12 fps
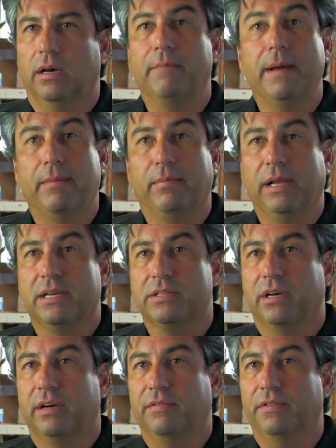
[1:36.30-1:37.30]
I'm Matt
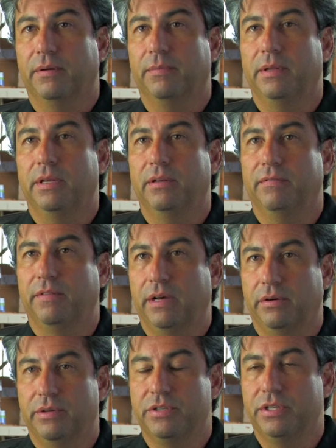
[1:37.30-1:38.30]
Plaskoff. I'm the
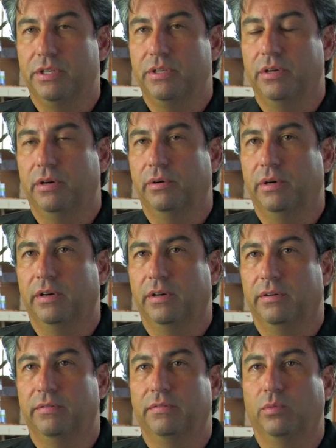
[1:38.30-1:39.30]
founder and C E O
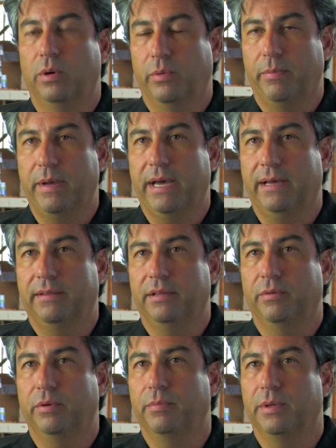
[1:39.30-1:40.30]
of One Week Bath,
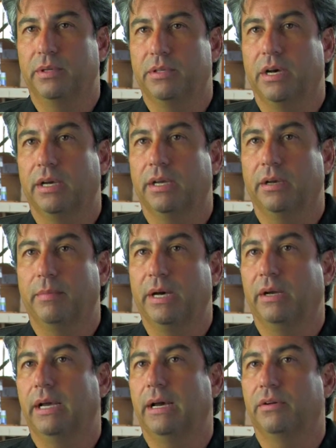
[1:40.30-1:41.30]
and we've been talking
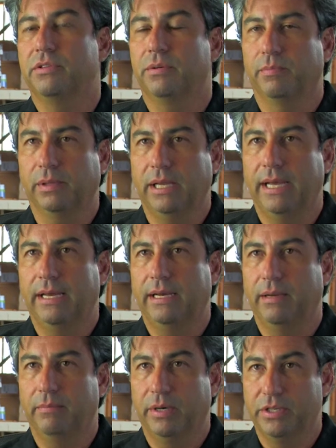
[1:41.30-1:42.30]
about how to plan
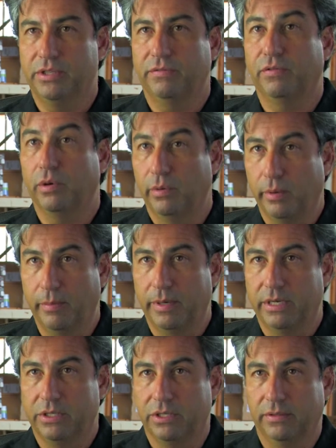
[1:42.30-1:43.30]
and budget for a room
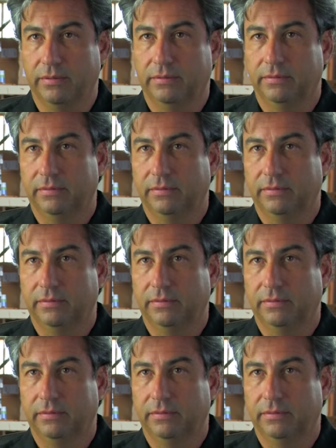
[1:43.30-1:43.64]
addition.